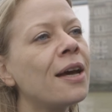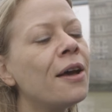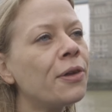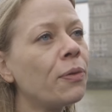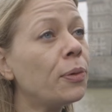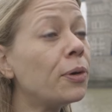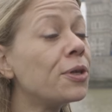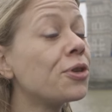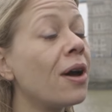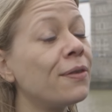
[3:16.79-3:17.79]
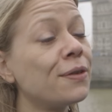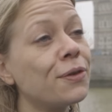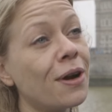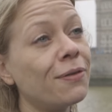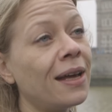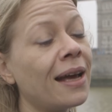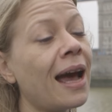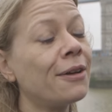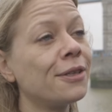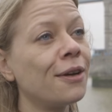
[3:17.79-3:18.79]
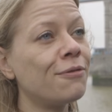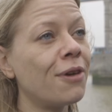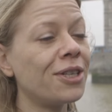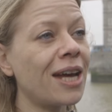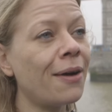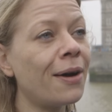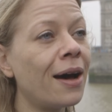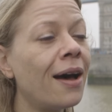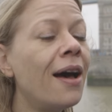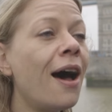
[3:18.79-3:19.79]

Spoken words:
that rewards drivers for travelling outside rush hour,